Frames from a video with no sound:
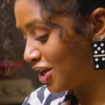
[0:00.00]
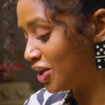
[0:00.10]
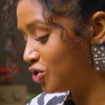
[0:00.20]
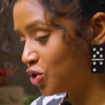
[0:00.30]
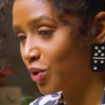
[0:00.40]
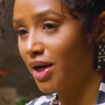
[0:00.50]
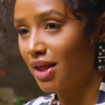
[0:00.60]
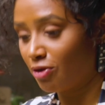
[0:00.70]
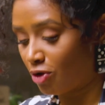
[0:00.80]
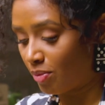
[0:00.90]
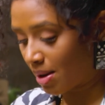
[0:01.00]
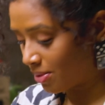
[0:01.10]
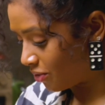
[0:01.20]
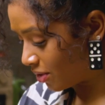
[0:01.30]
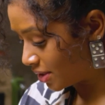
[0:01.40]
enjoy the whole
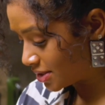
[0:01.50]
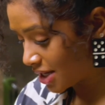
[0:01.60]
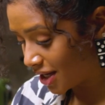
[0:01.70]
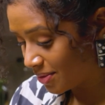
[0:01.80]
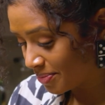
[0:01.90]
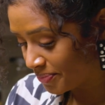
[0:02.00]
peppercorn inside.